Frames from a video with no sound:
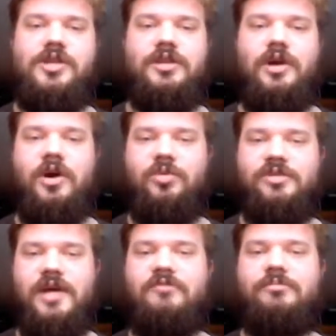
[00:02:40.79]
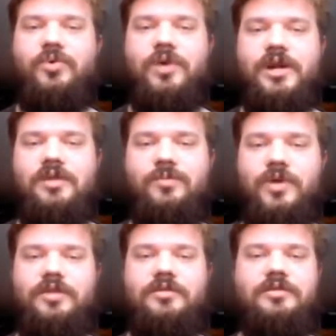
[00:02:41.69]
also have more than
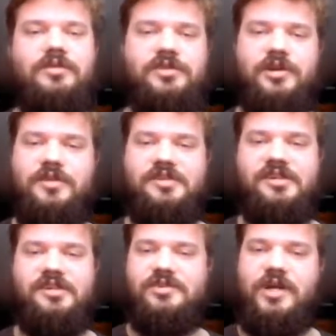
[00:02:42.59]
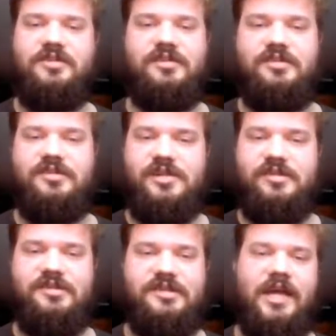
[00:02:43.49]
one services or instances.
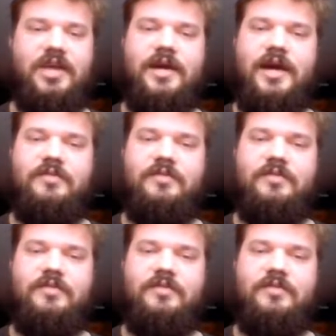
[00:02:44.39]
Say you have